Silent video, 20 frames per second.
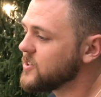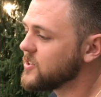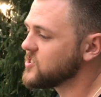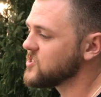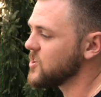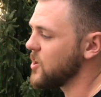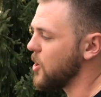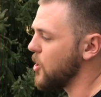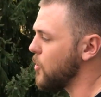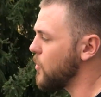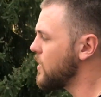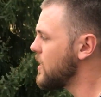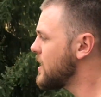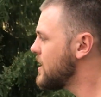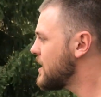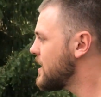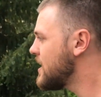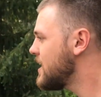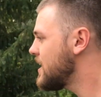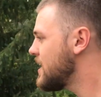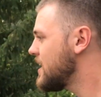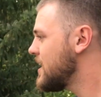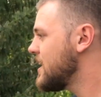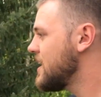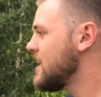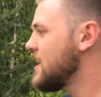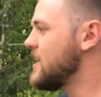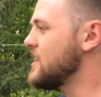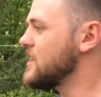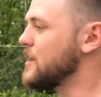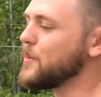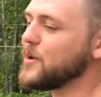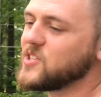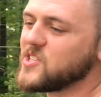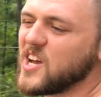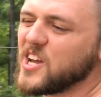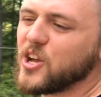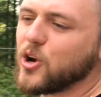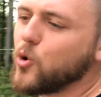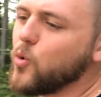So let me
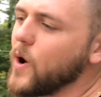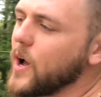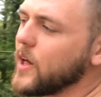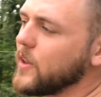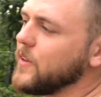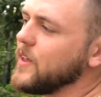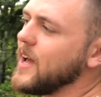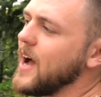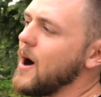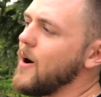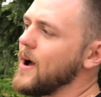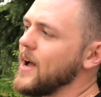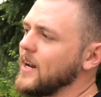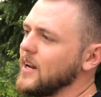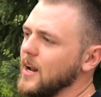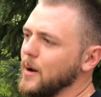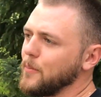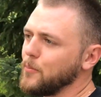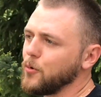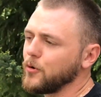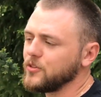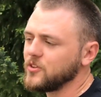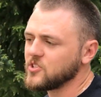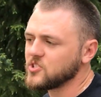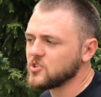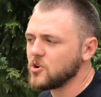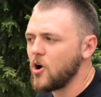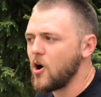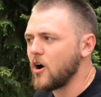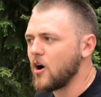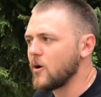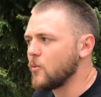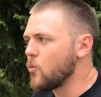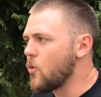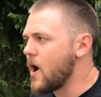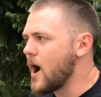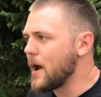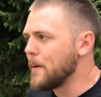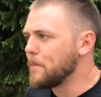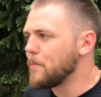tell you quickly how I ended up with this car and
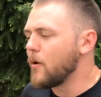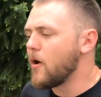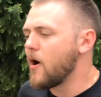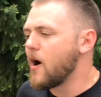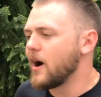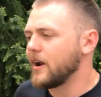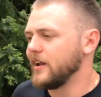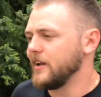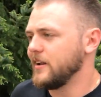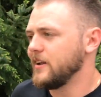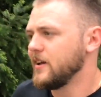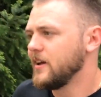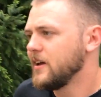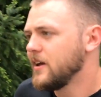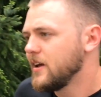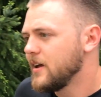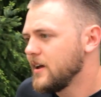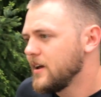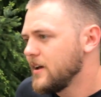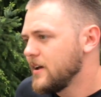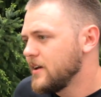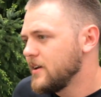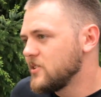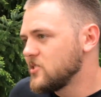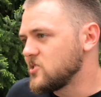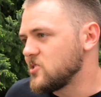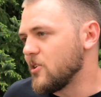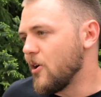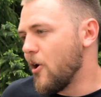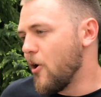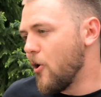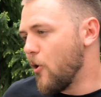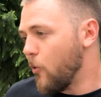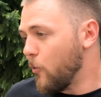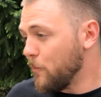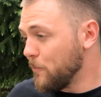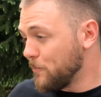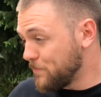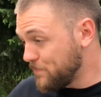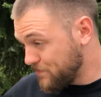why I bought it.
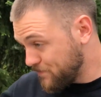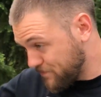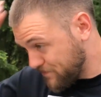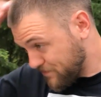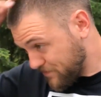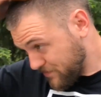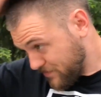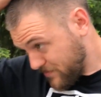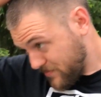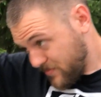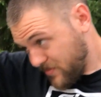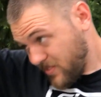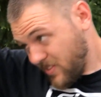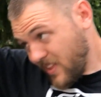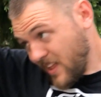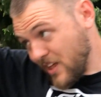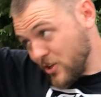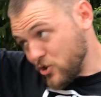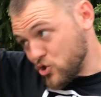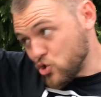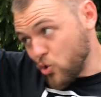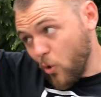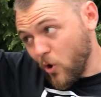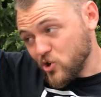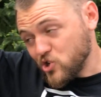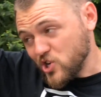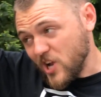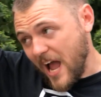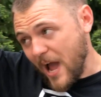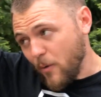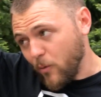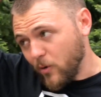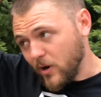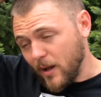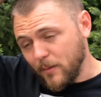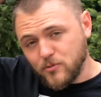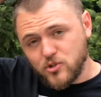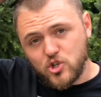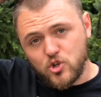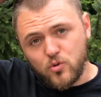So George and I
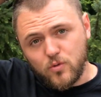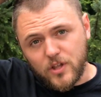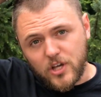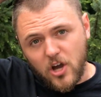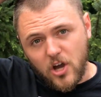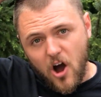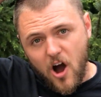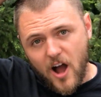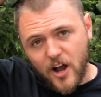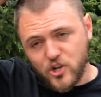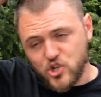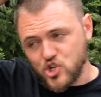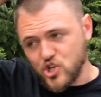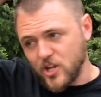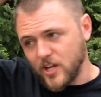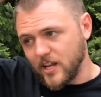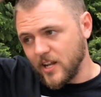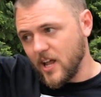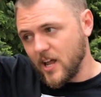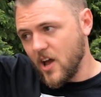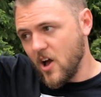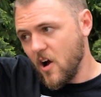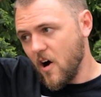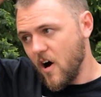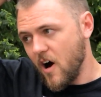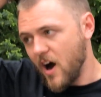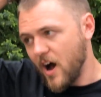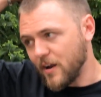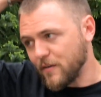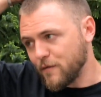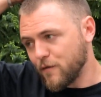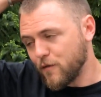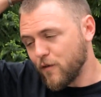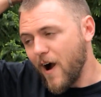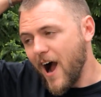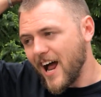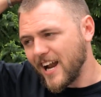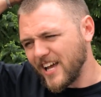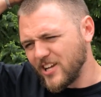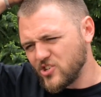went up to the auction on
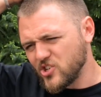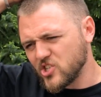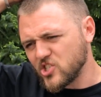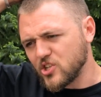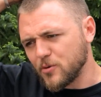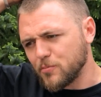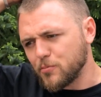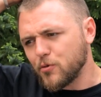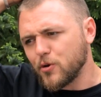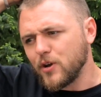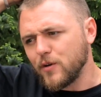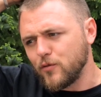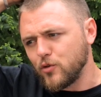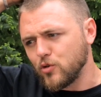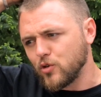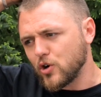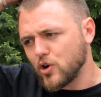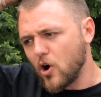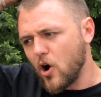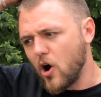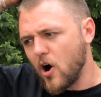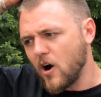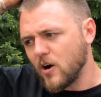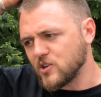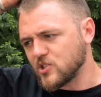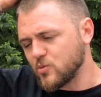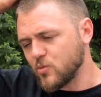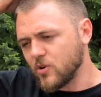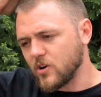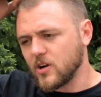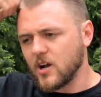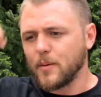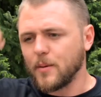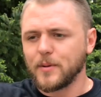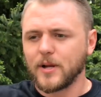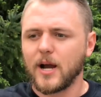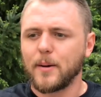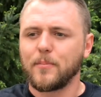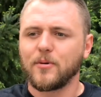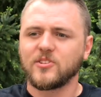Friday just to preview the cars that were
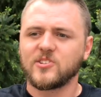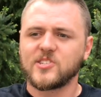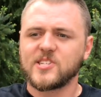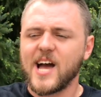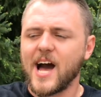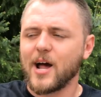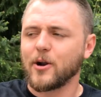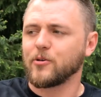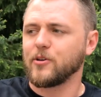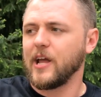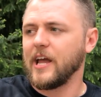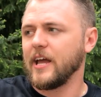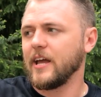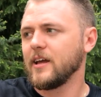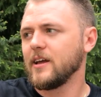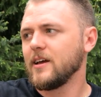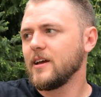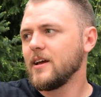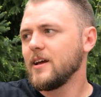coming up on Saturday.